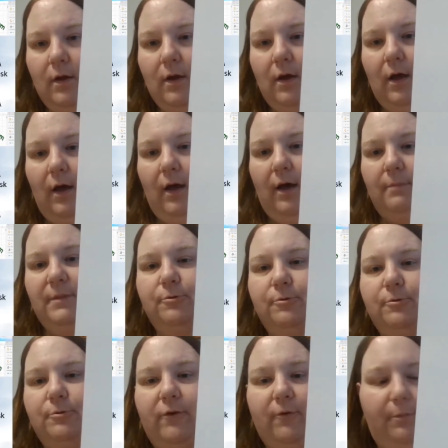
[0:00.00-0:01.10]
They
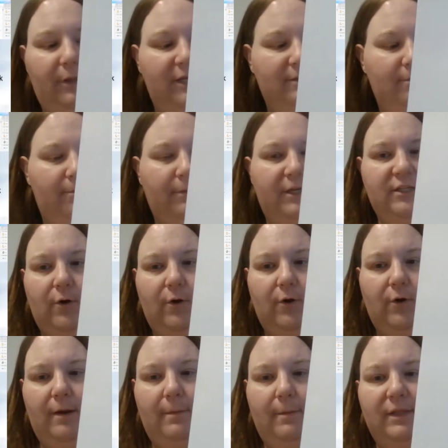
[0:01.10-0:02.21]
do make replacement blades
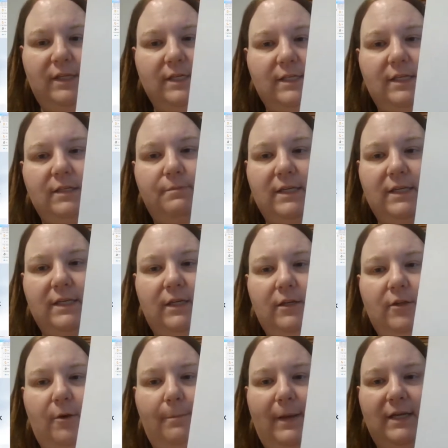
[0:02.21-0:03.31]
for it, but this is basically
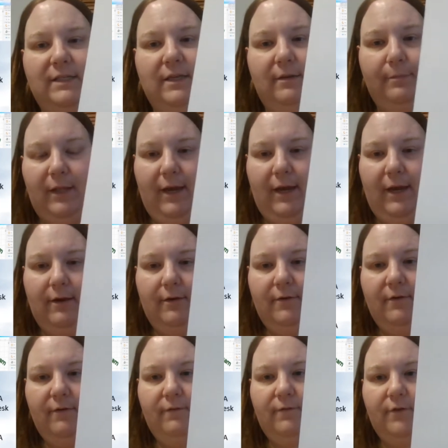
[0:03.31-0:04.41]
their basic blade
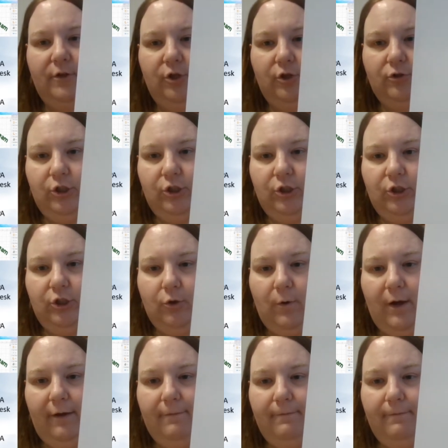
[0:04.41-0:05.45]
for the Cricut Joy.